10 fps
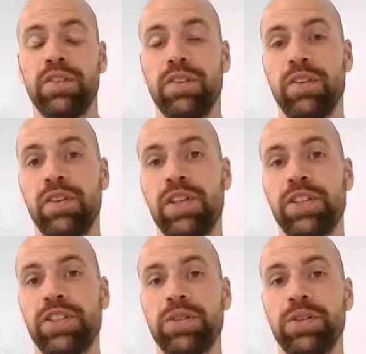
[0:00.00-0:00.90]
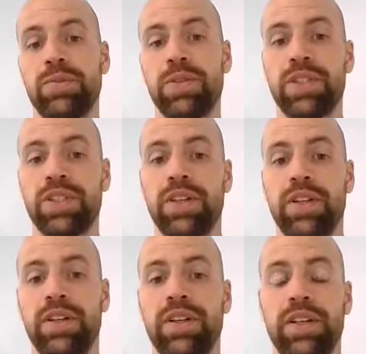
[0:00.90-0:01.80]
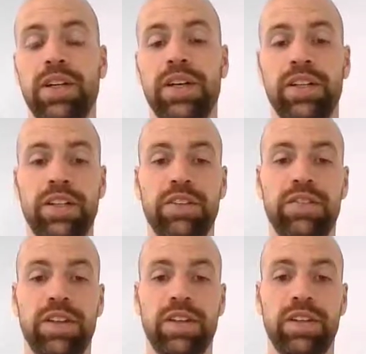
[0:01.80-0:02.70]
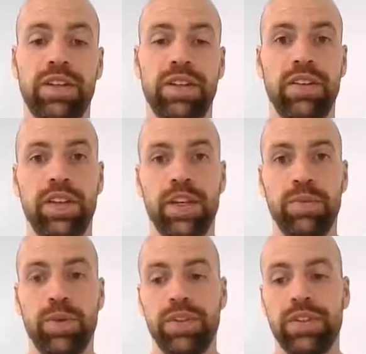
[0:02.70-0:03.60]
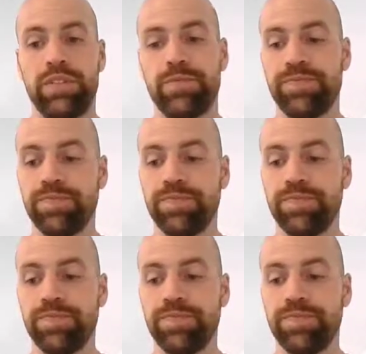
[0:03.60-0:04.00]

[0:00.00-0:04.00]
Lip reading: for HUs which are identified at the eye point.